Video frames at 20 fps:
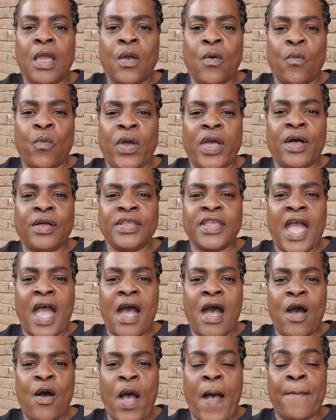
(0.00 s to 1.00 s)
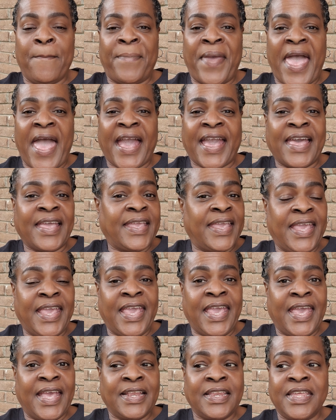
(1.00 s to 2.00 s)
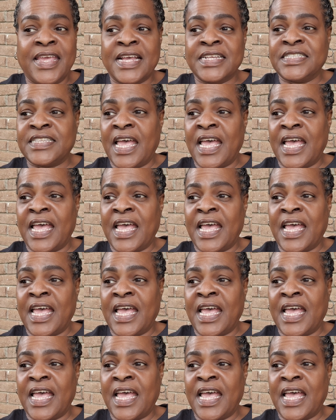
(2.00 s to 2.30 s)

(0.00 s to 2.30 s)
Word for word: well y'all i'm back again yes